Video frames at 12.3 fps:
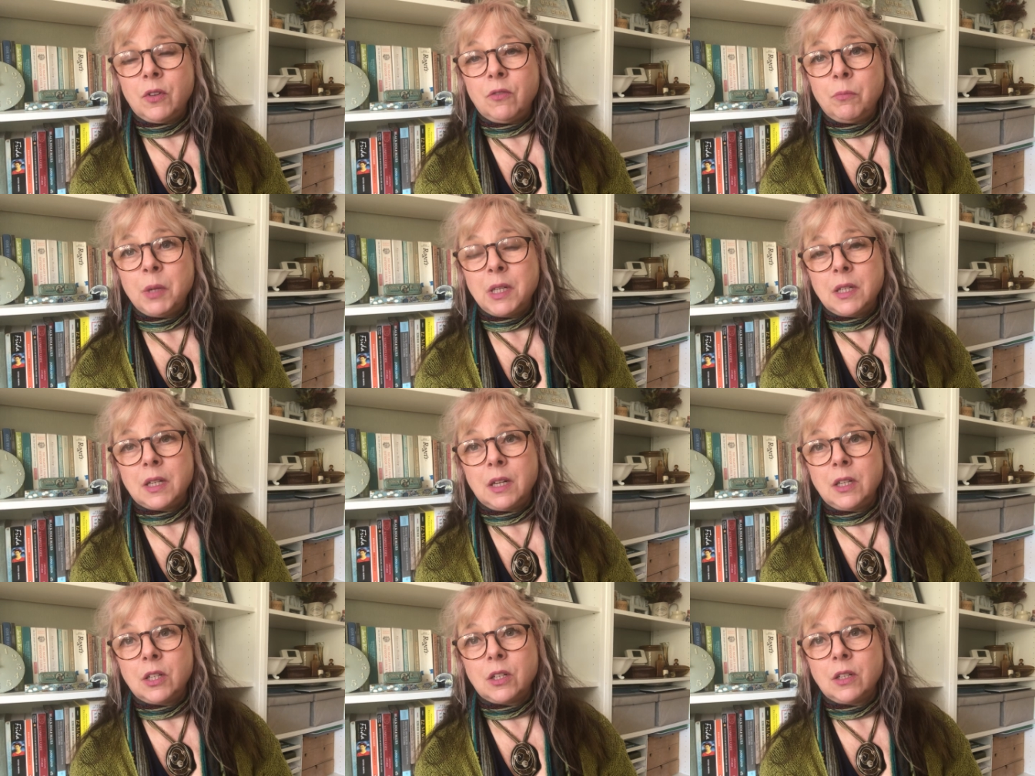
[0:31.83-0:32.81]
of
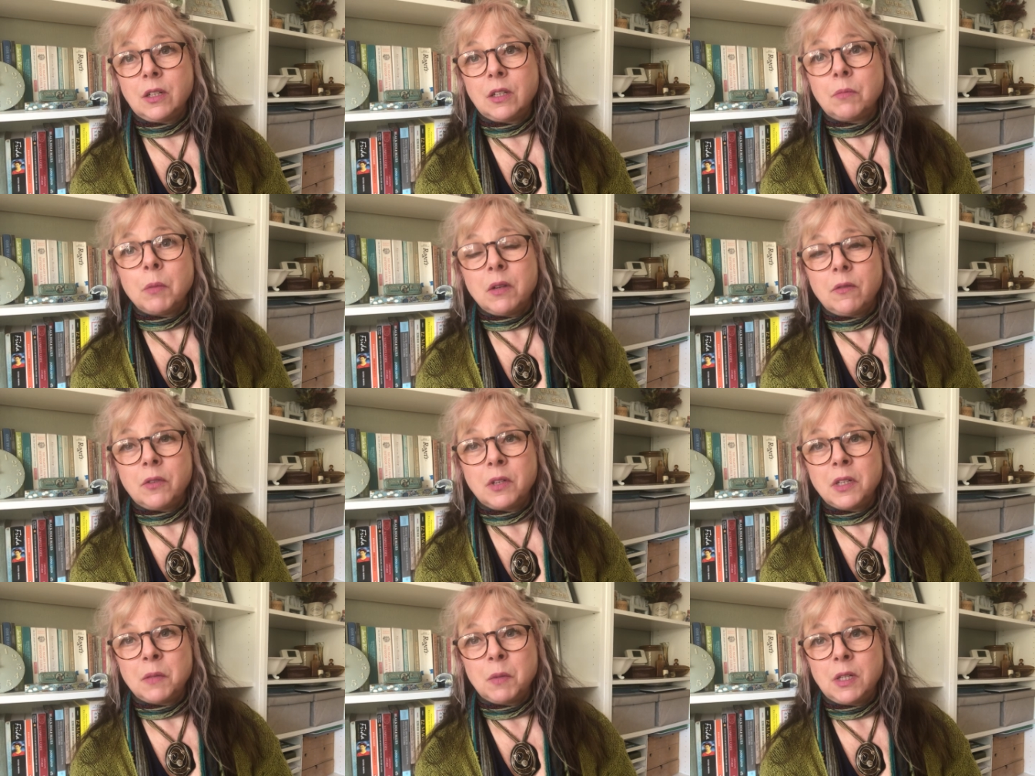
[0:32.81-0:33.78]
meditations,
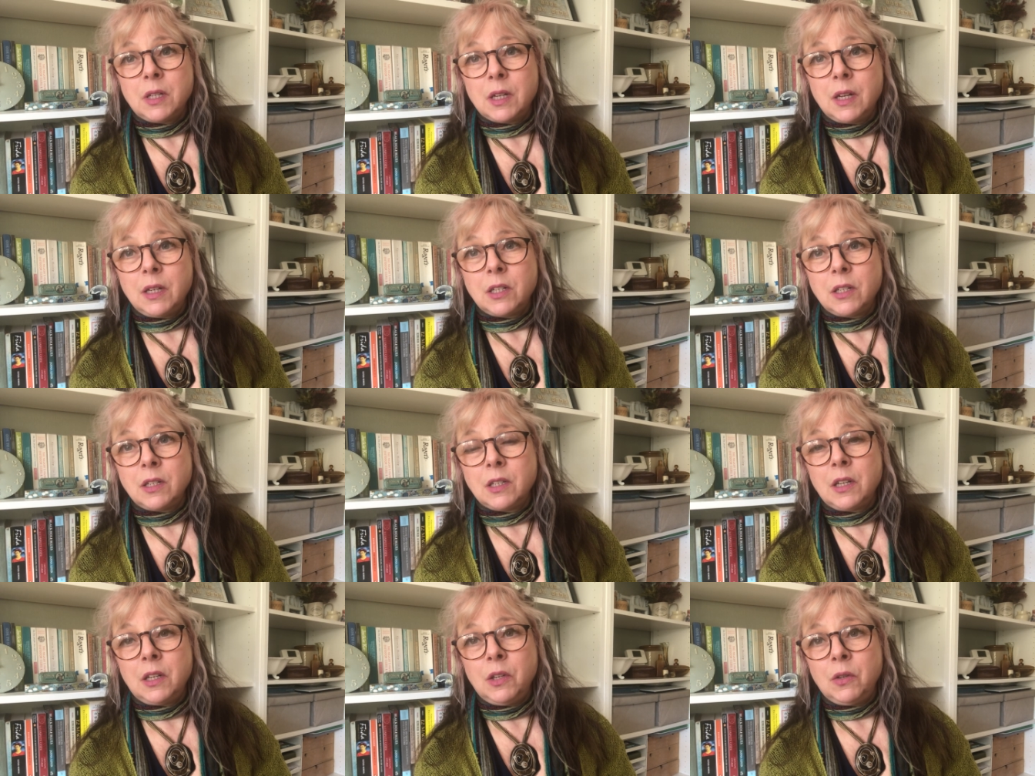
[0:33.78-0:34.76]
mindfulness meditations
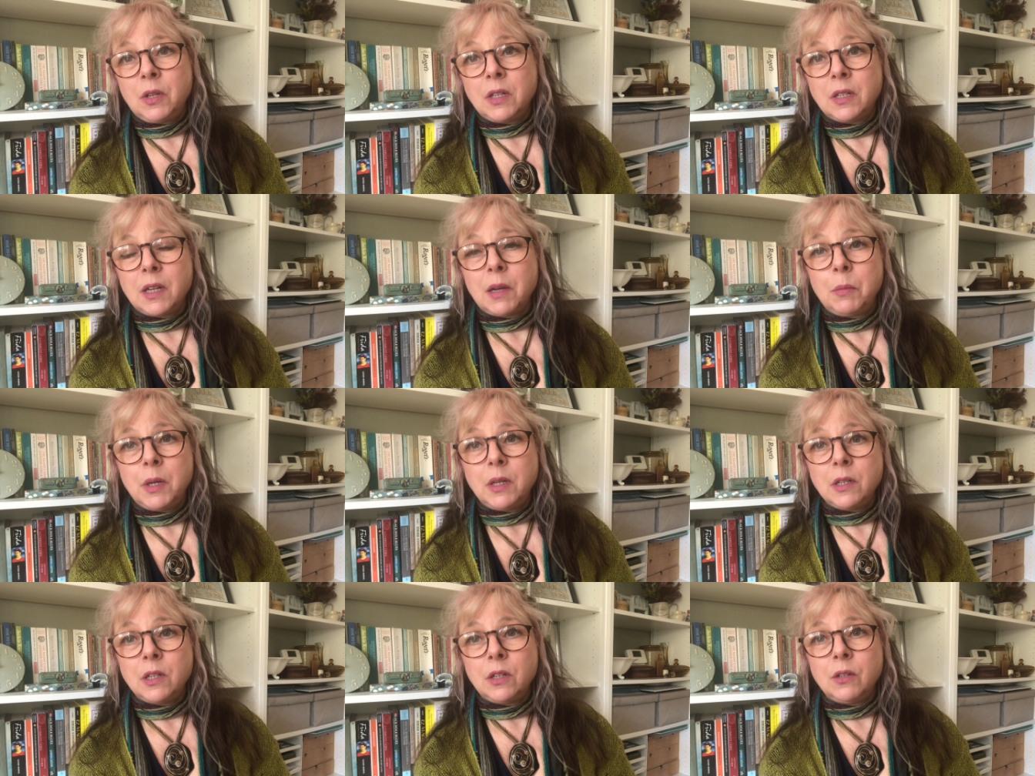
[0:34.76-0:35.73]
that you can tap
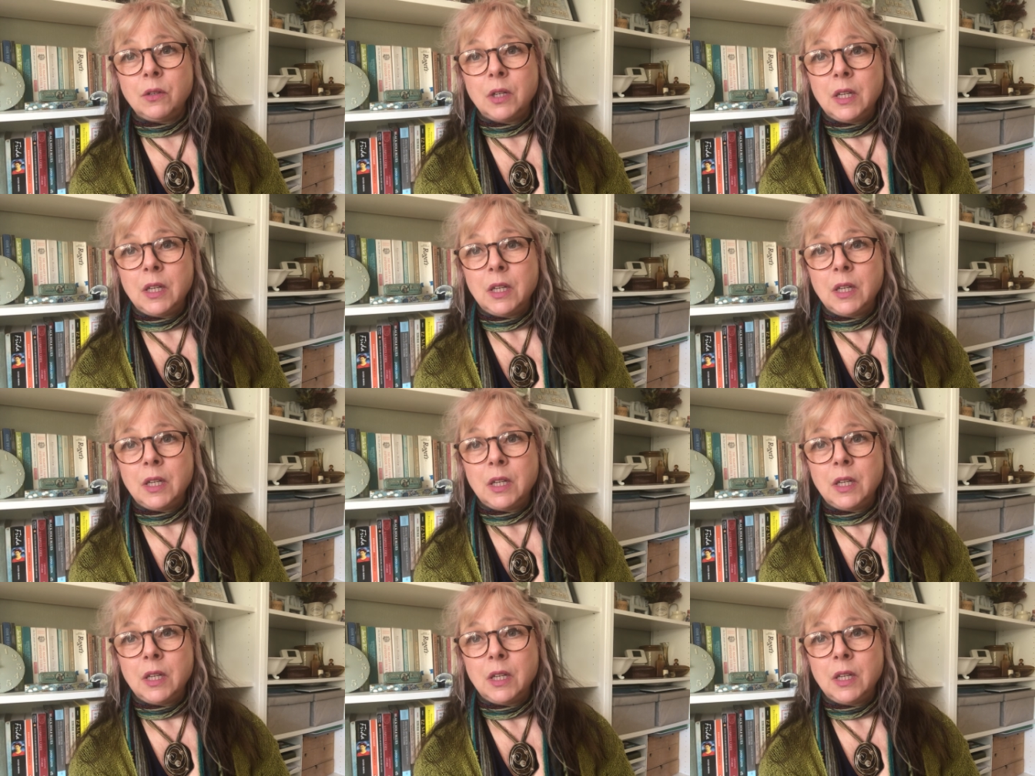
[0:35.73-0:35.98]
into